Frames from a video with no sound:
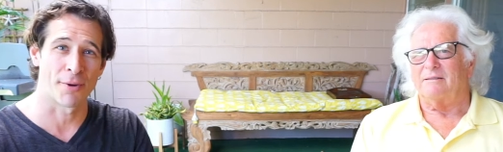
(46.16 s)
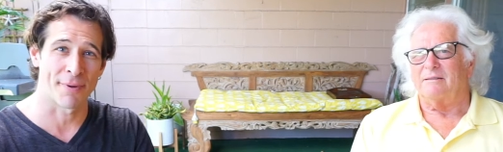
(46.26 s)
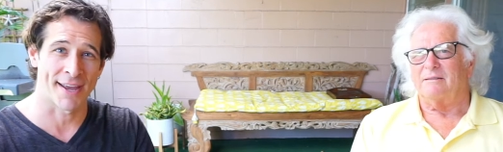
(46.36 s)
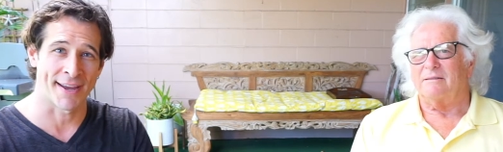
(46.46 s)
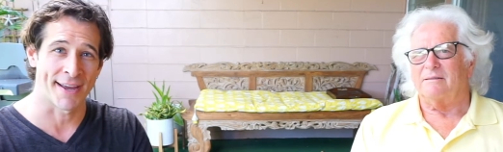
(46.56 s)
Speaker 1: to
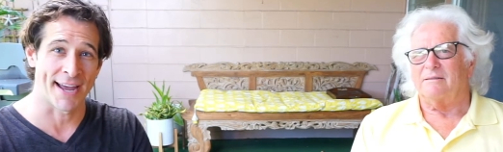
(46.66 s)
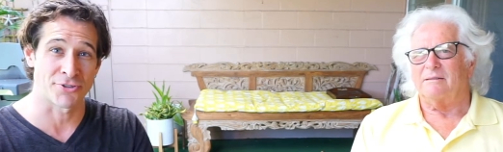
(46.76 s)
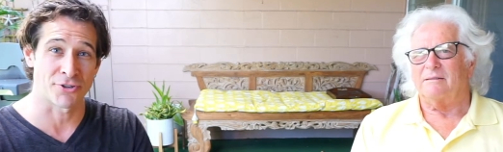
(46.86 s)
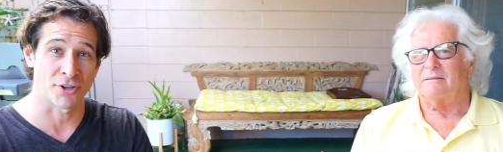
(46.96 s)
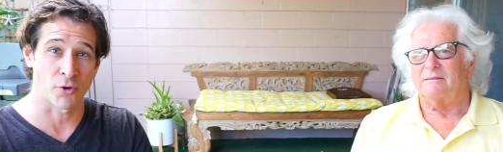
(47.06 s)
be
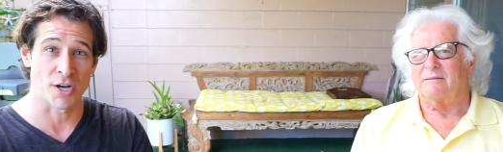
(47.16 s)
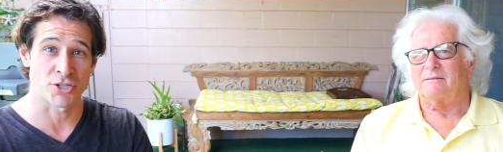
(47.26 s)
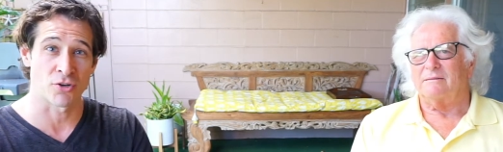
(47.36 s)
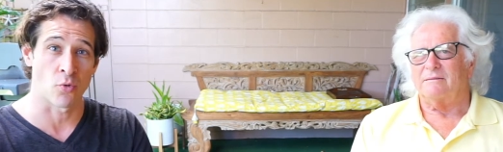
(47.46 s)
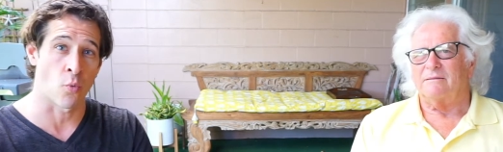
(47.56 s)
answering the
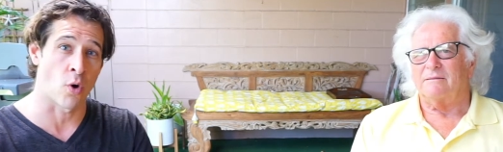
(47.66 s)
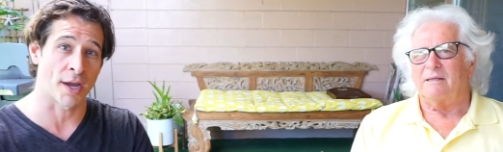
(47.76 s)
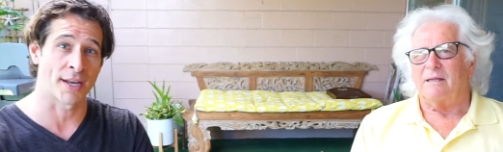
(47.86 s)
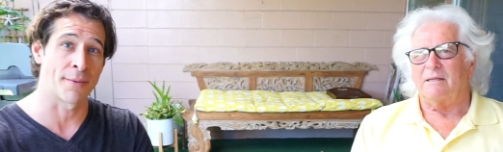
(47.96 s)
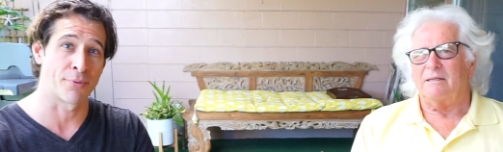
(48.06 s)
question,
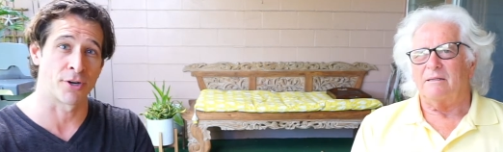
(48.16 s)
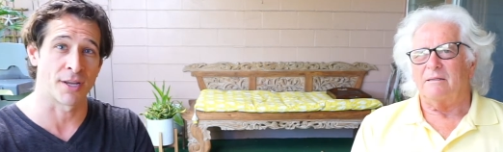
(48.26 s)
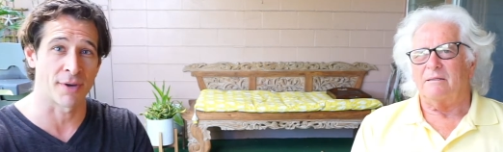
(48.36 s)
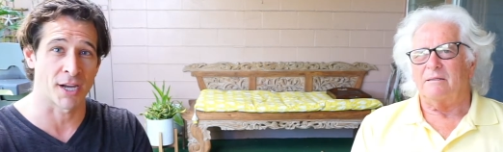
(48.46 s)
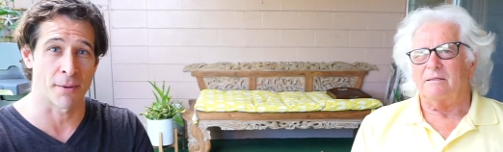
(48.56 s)
what can I
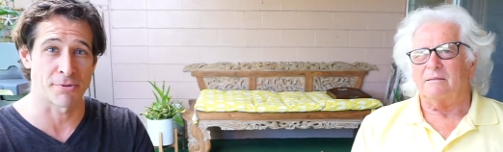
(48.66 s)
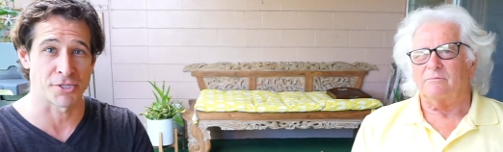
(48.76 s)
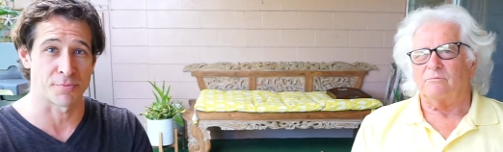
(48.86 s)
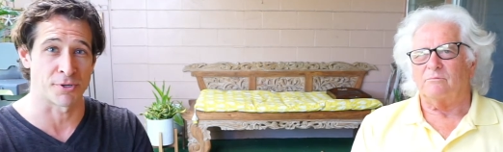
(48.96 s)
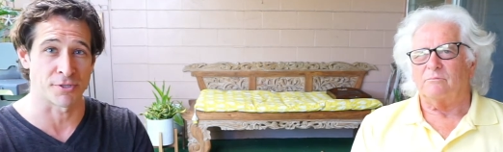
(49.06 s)
put in my garbage
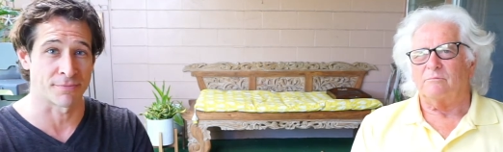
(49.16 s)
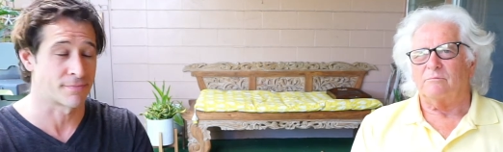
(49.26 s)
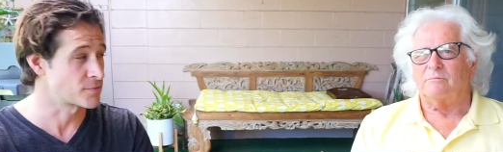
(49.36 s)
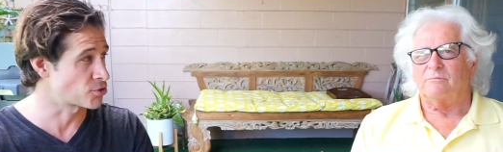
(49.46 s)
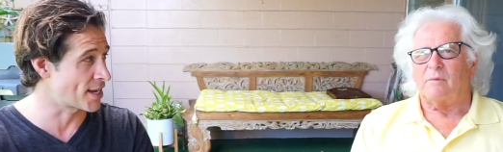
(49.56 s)
disposal?
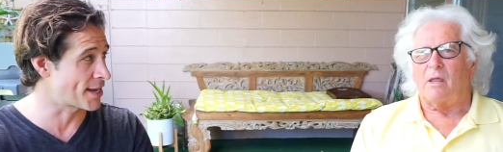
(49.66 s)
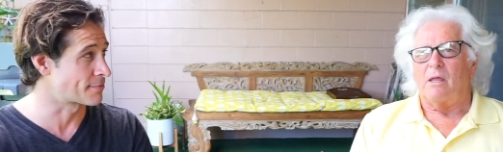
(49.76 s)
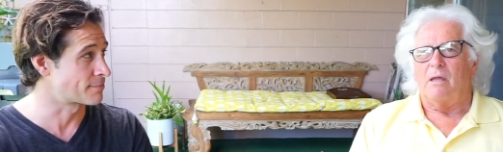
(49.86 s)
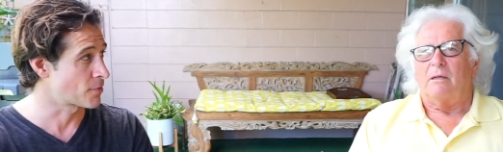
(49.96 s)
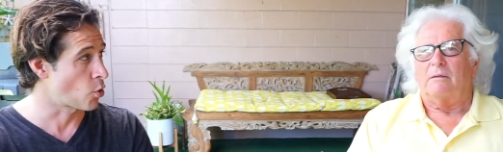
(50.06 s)
So
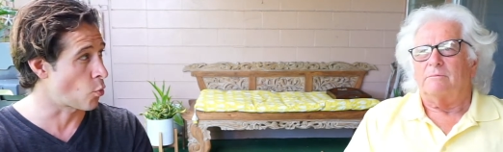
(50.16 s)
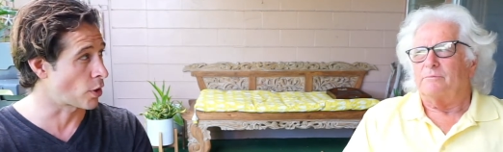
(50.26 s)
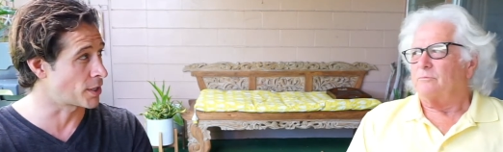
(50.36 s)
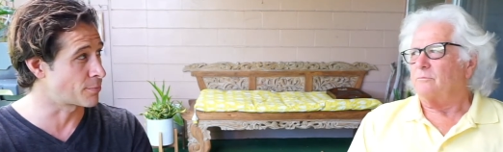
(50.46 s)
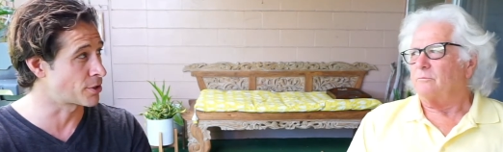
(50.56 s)
Dad,
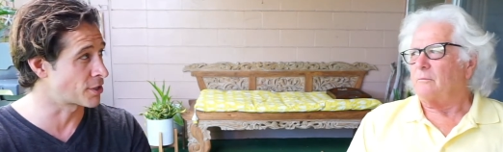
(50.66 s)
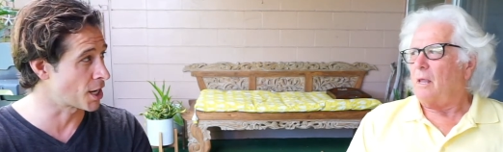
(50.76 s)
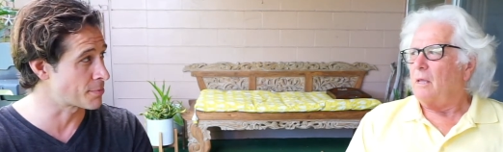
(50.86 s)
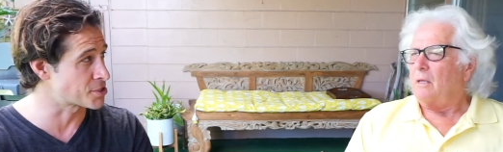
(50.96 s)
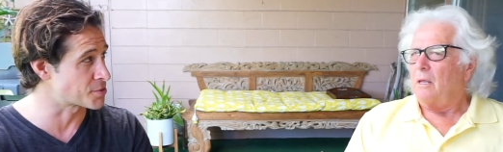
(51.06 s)
what can you put in a
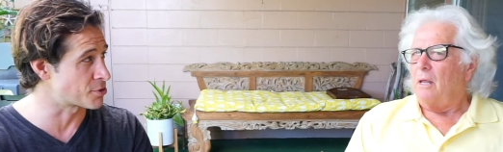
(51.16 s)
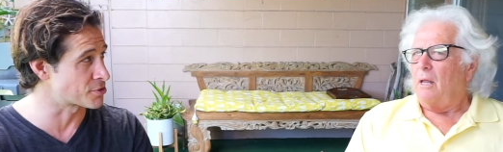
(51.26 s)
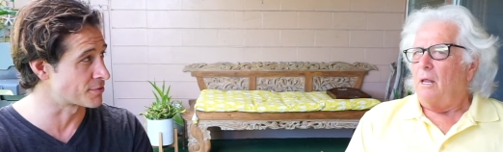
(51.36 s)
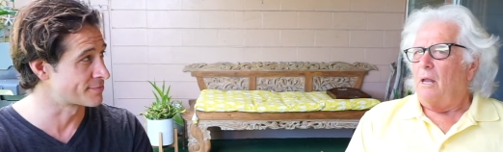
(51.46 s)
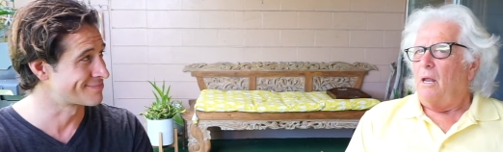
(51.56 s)
garbage
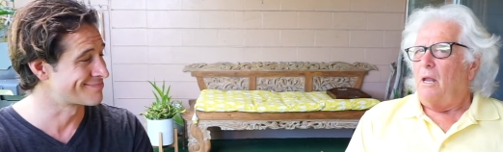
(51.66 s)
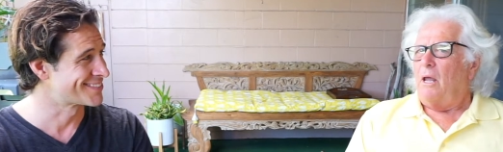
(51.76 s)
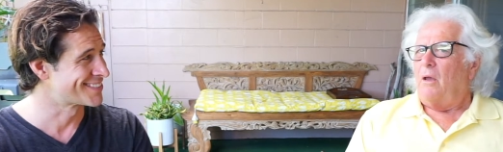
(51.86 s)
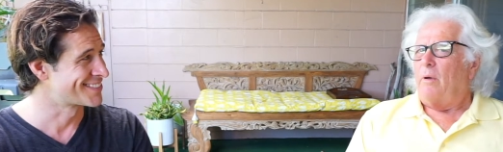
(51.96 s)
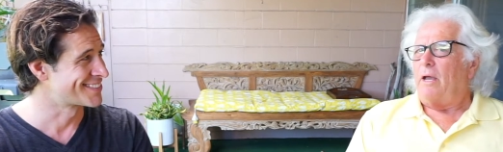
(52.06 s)
disposal?
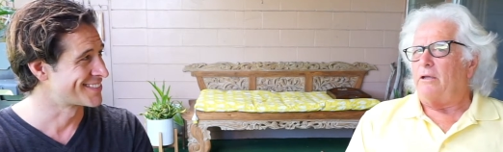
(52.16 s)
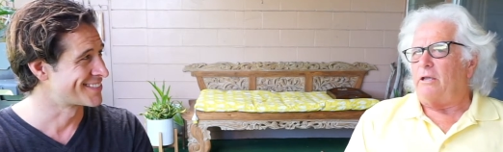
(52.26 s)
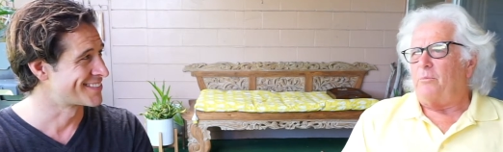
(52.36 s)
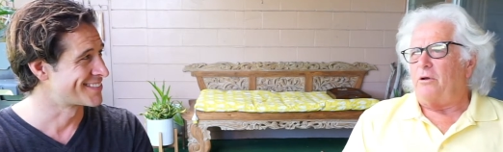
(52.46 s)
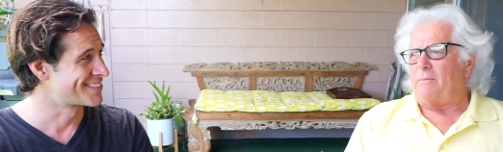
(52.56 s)
Speaker 2: Well, you
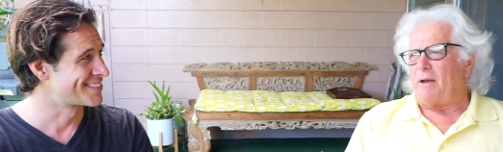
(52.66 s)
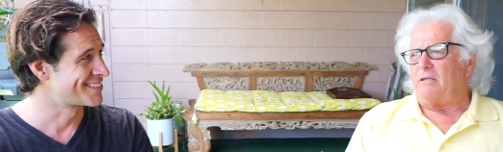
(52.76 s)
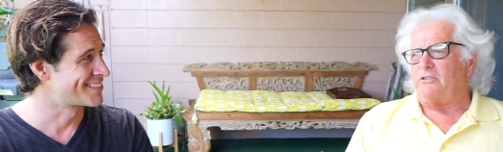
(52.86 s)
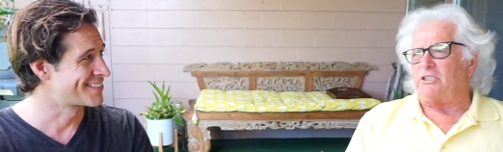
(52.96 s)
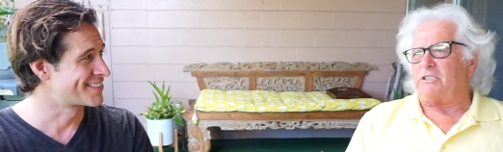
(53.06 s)
can put
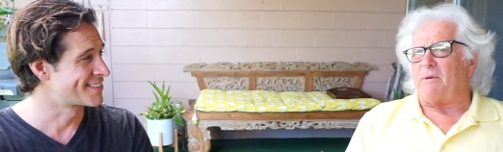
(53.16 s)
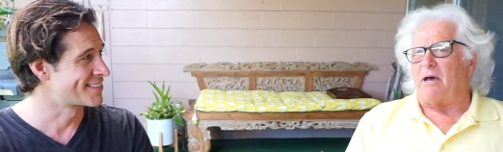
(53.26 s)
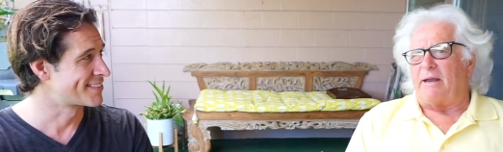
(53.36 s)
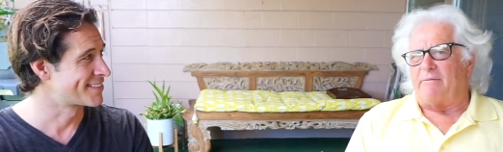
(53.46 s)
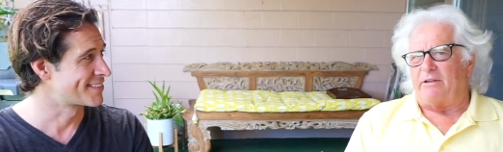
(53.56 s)
about just
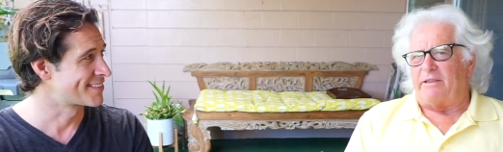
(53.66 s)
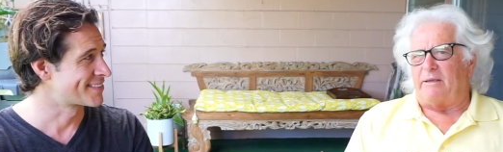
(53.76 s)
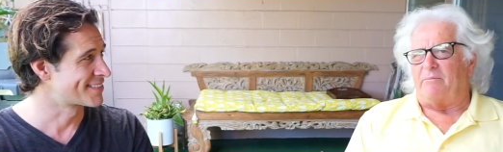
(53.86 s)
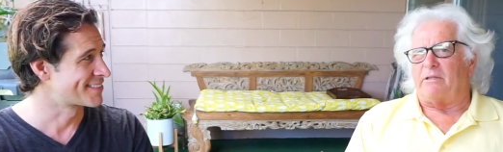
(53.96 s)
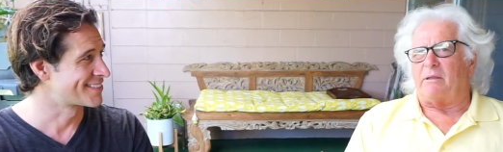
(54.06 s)
about
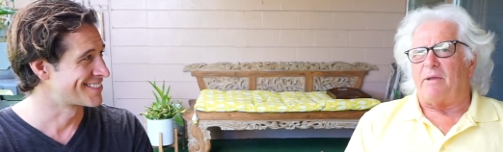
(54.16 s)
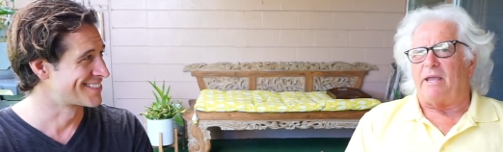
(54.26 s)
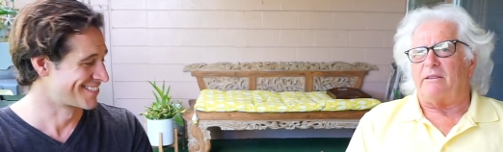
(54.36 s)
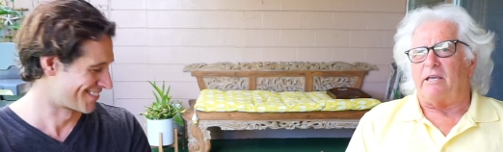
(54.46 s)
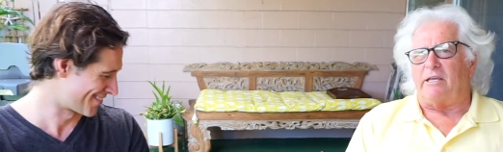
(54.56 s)
everything, but the
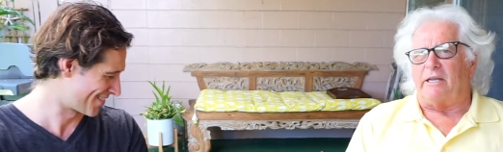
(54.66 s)
main thing it